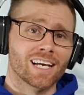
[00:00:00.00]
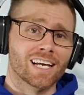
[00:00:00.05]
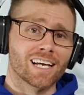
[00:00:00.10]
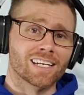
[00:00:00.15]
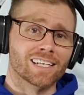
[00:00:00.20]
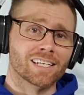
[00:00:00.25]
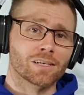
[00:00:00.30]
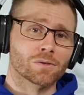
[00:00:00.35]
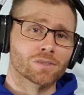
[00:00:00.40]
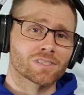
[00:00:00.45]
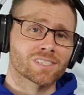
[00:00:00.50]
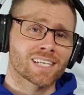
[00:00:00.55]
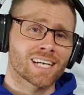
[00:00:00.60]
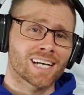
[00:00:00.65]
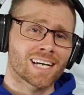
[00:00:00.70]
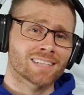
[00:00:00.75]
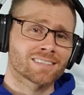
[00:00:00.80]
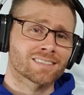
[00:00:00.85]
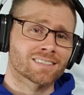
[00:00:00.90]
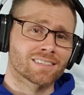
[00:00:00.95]
and he was
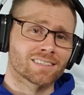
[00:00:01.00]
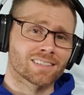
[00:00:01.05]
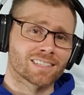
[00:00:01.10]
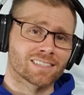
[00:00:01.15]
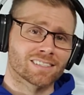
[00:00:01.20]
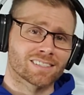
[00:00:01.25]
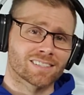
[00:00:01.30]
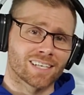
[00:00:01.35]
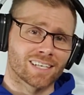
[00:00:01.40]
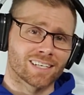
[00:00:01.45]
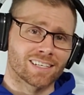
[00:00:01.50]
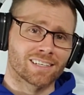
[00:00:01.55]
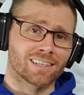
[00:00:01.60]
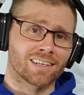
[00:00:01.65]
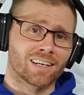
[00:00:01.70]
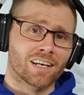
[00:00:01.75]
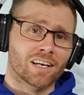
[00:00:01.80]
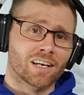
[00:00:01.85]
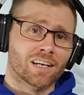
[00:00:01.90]
constantly setting